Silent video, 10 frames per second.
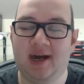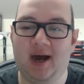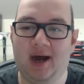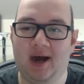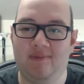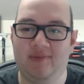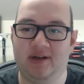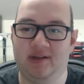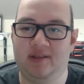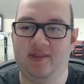
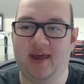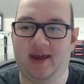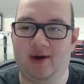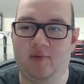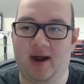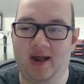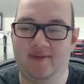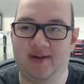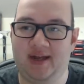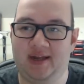they
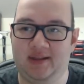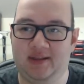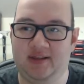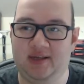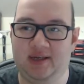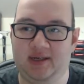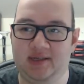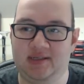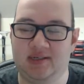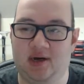arrived on
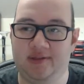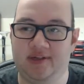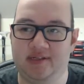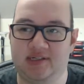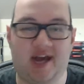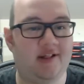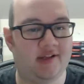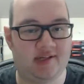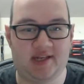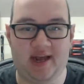the
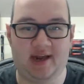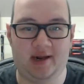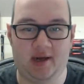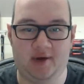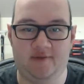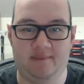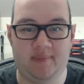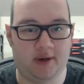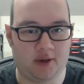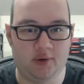10th day of
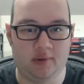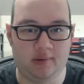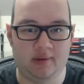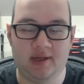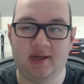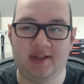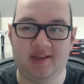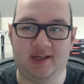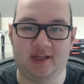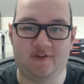Mirkul,
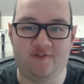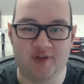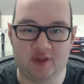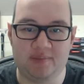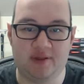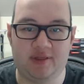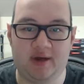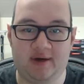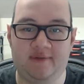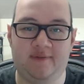the 5th month
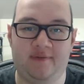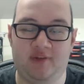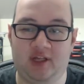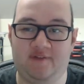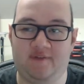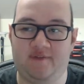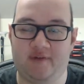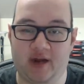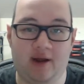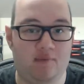of the
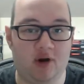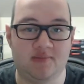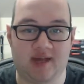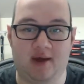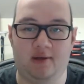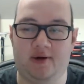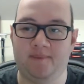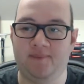Forgotten Realms calendar,